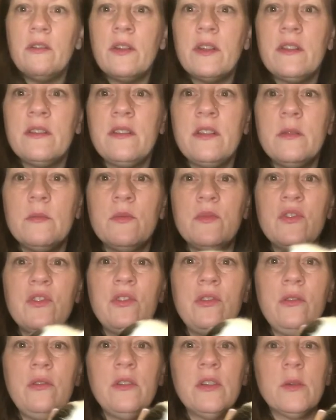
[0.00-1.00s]
you can see them
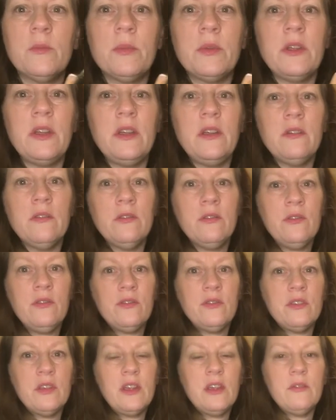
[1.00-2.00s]
chewed up
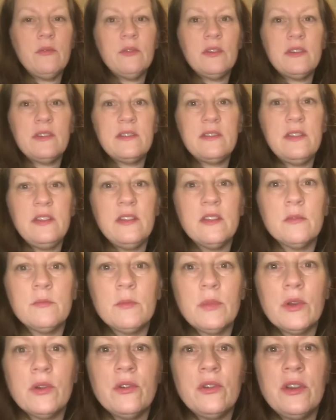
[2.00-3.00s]
ears. You can't really see
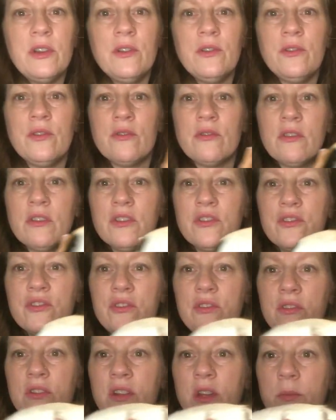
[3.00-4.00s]
them, but her ears are all
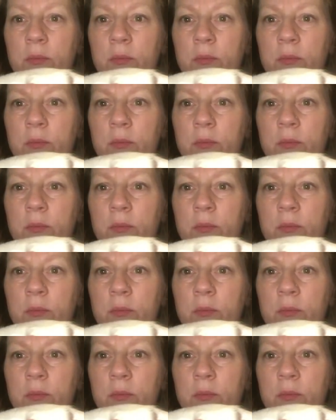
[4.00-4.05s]
chewed